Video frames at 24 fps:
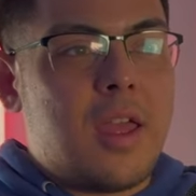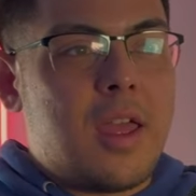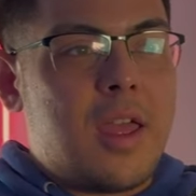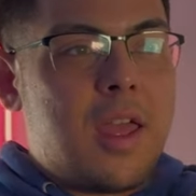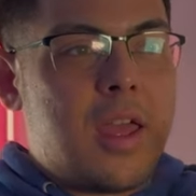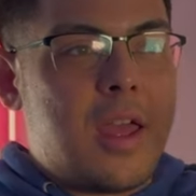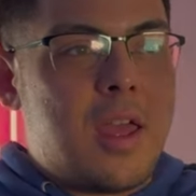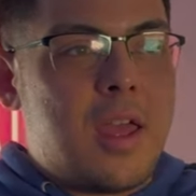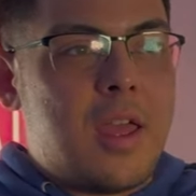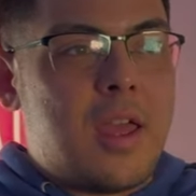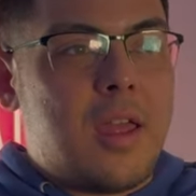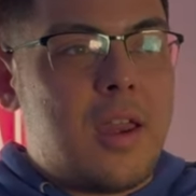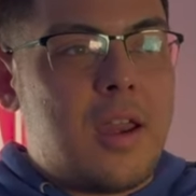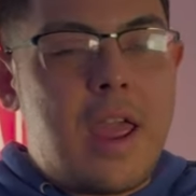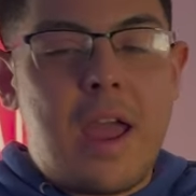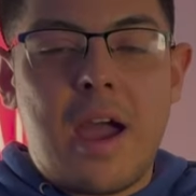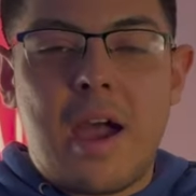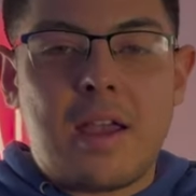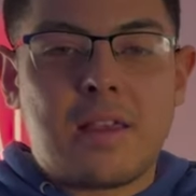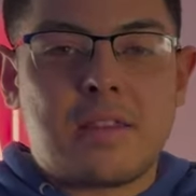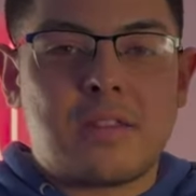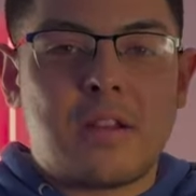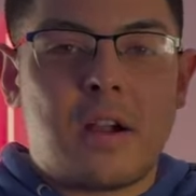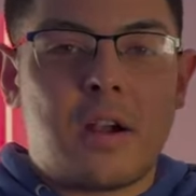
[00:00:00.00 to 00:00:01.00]
And
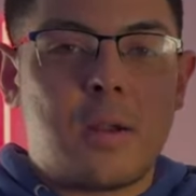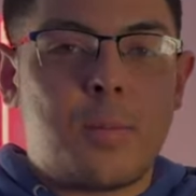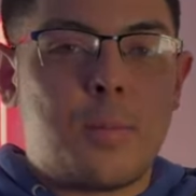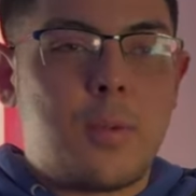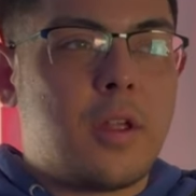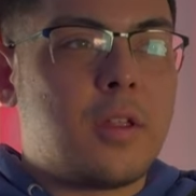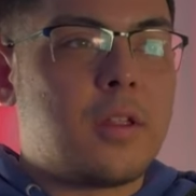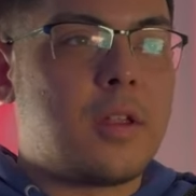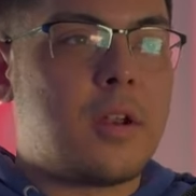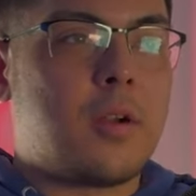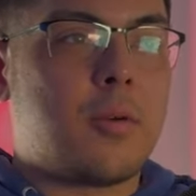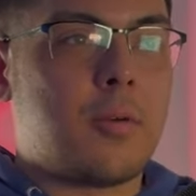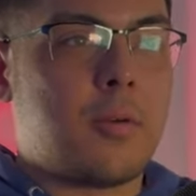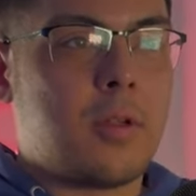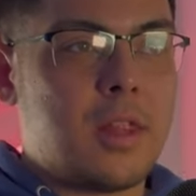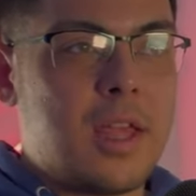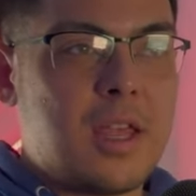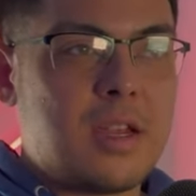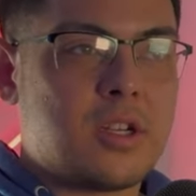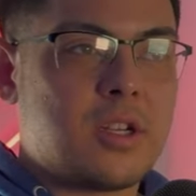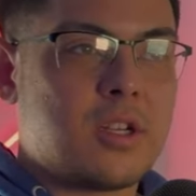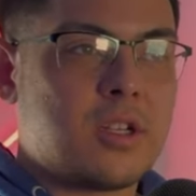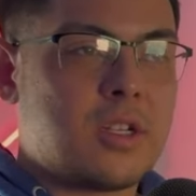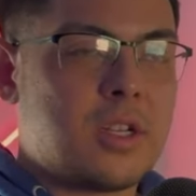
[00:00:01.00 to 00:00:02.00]
yeah, I started building a
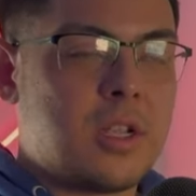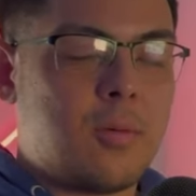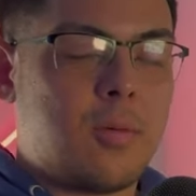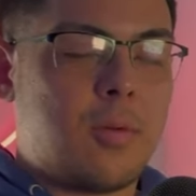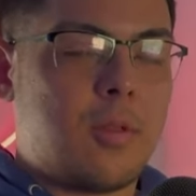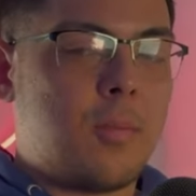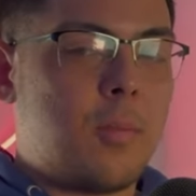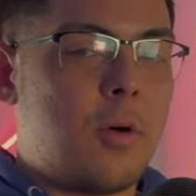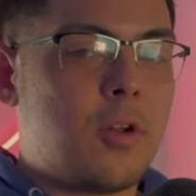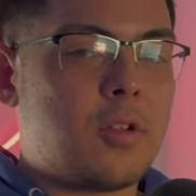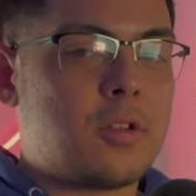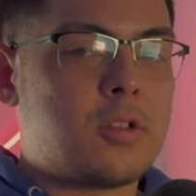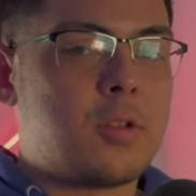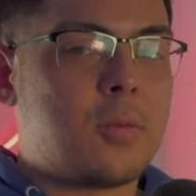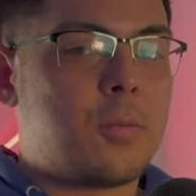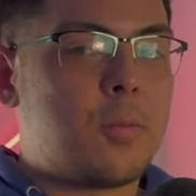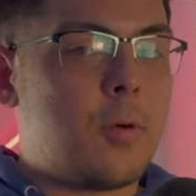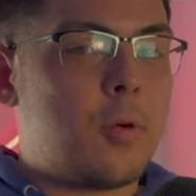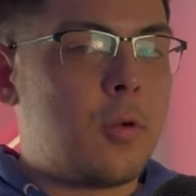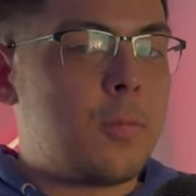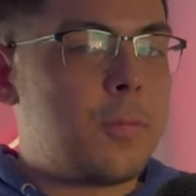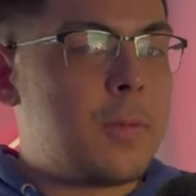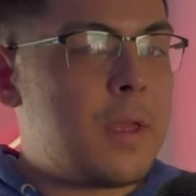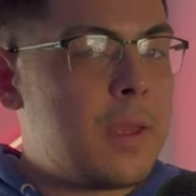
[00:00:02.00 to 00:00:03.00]
relationship with
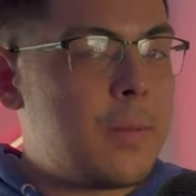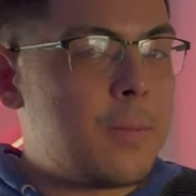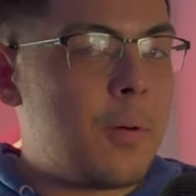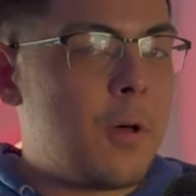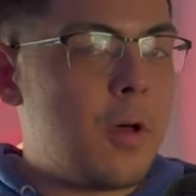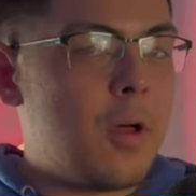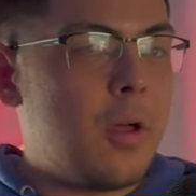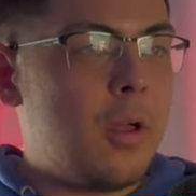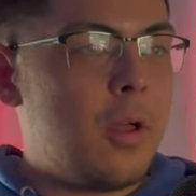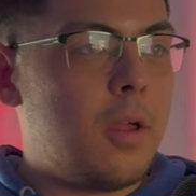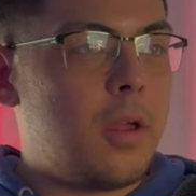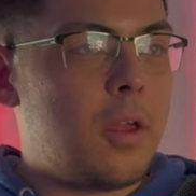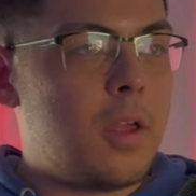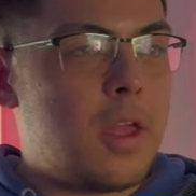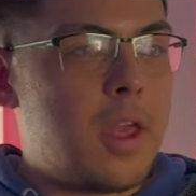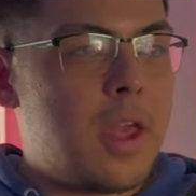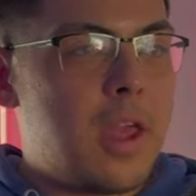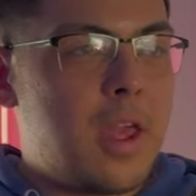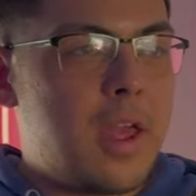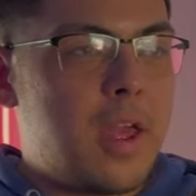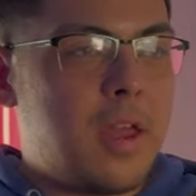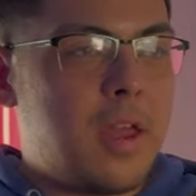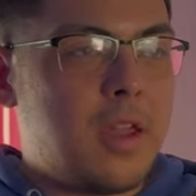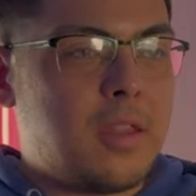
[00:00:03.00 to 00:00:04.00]
multiple people,
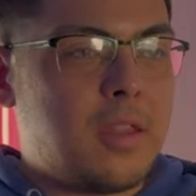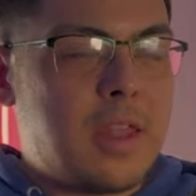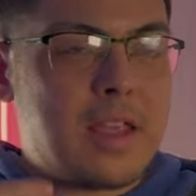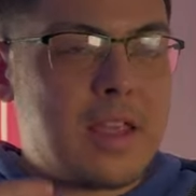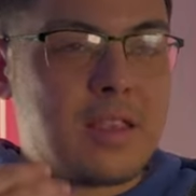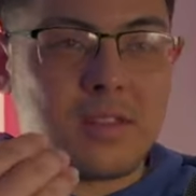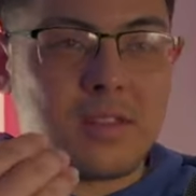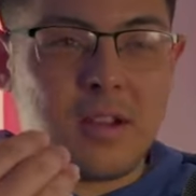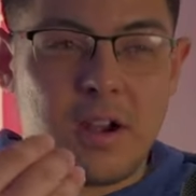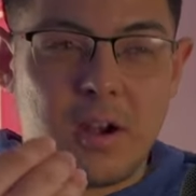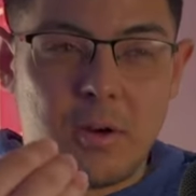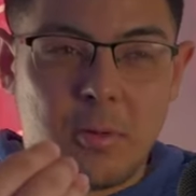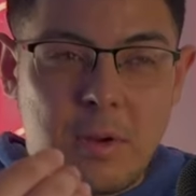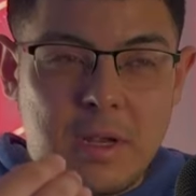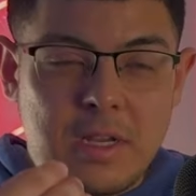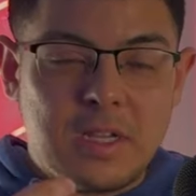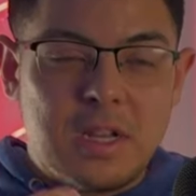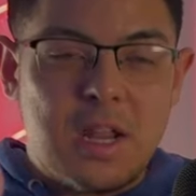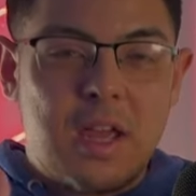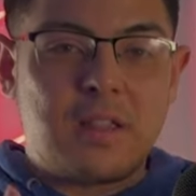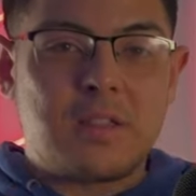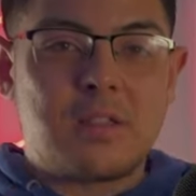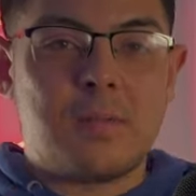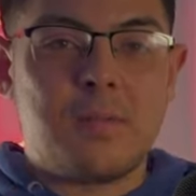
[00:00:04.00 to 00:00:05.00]
and they started
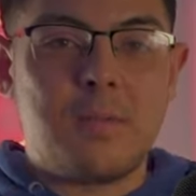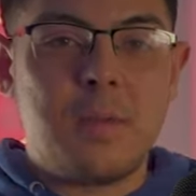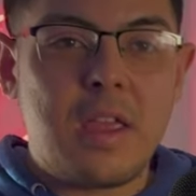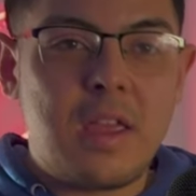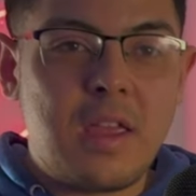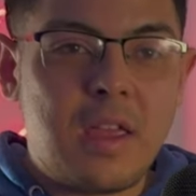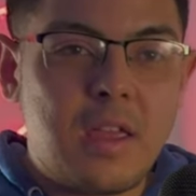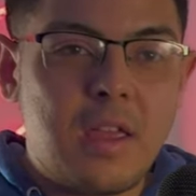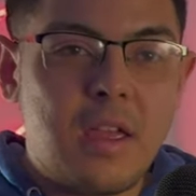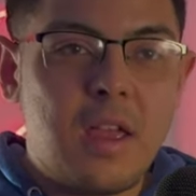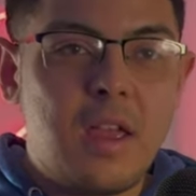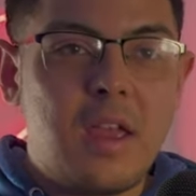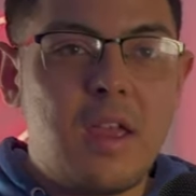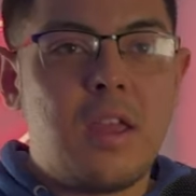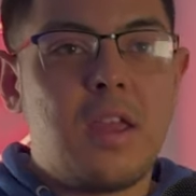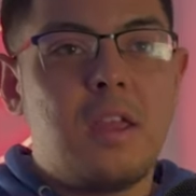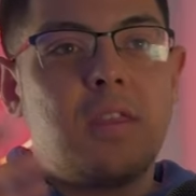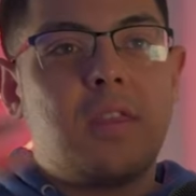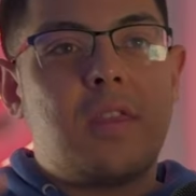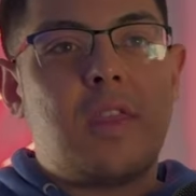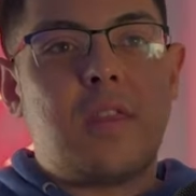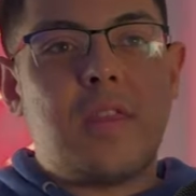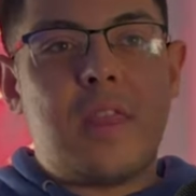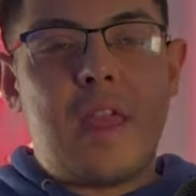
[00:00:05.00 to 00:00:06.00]
reaching out to me.
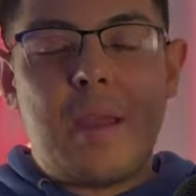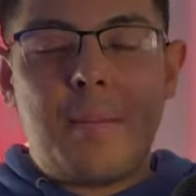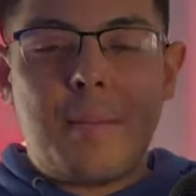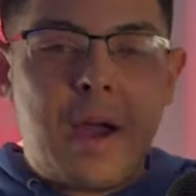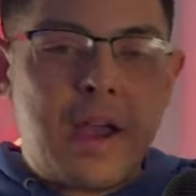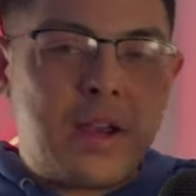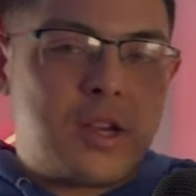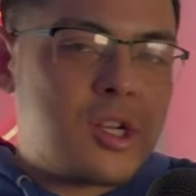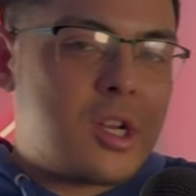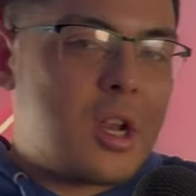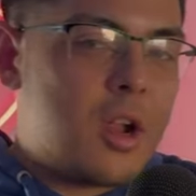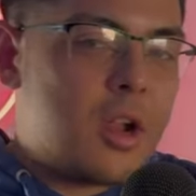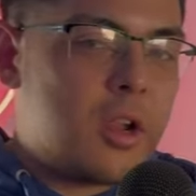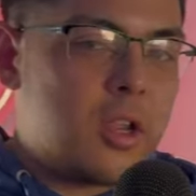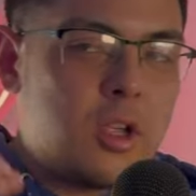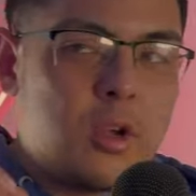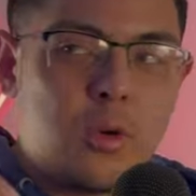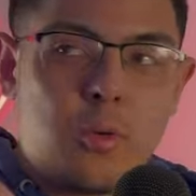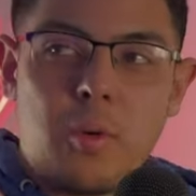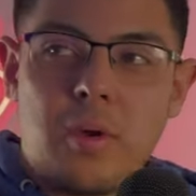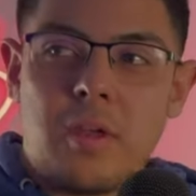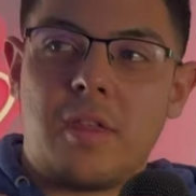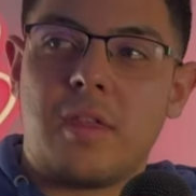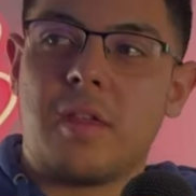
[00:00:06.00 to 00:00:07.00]
Then they might share
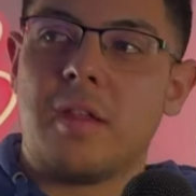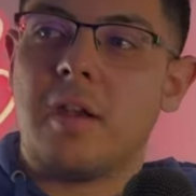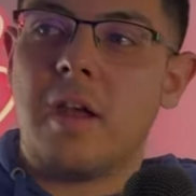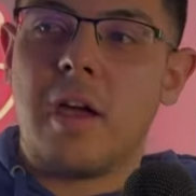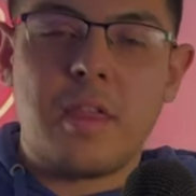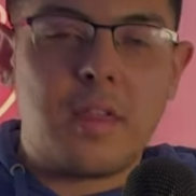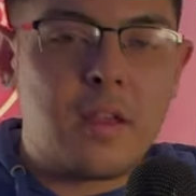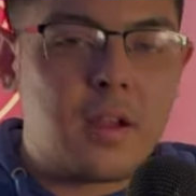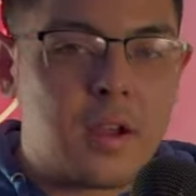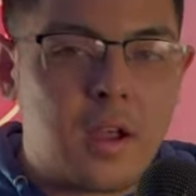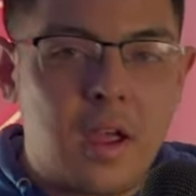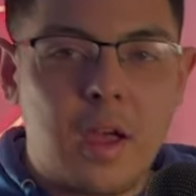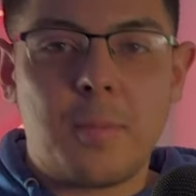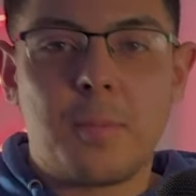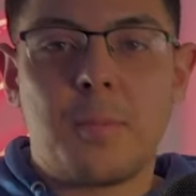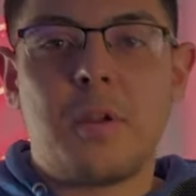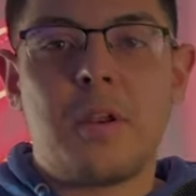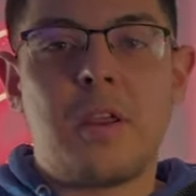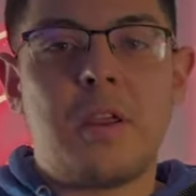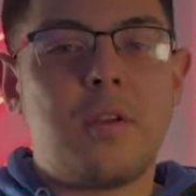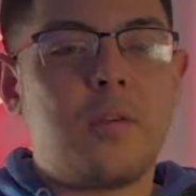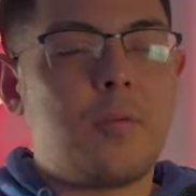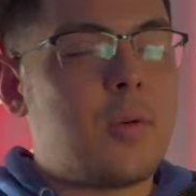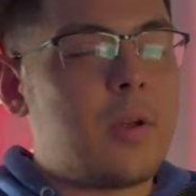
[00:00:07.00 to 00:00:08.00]
you with another
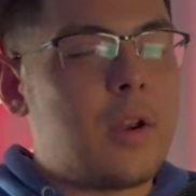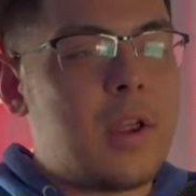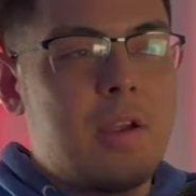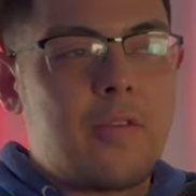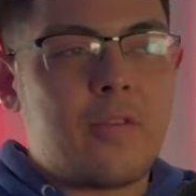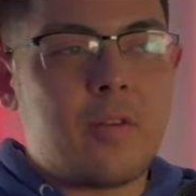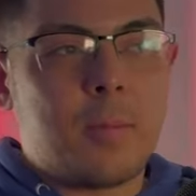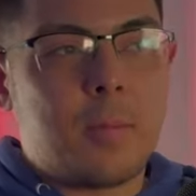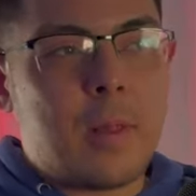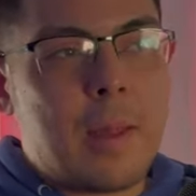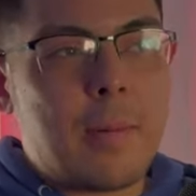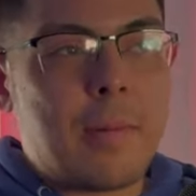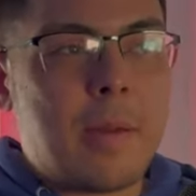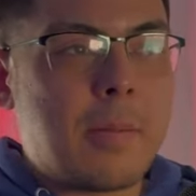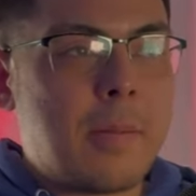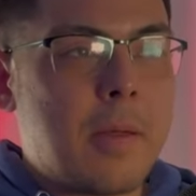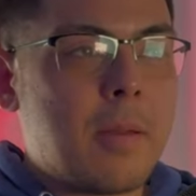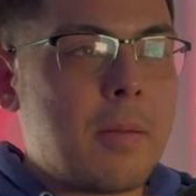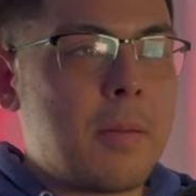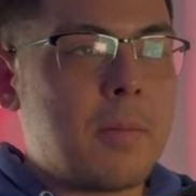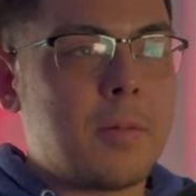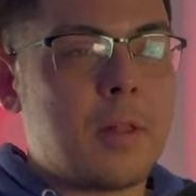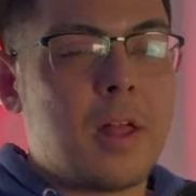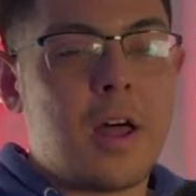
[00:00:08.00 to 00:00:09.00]
company, whatever, blah, blah,
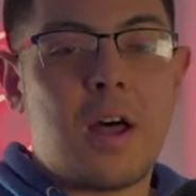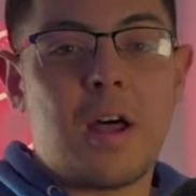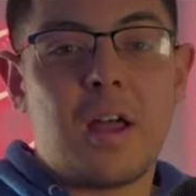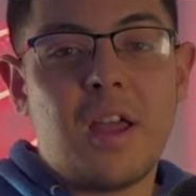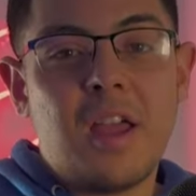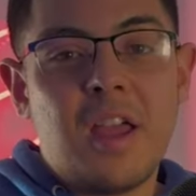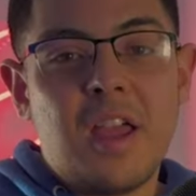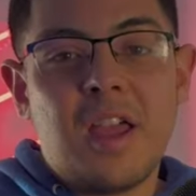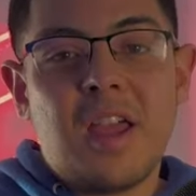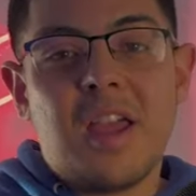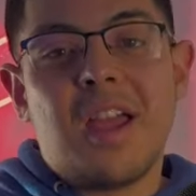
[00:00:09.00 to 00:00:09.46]
blah, blah, blah.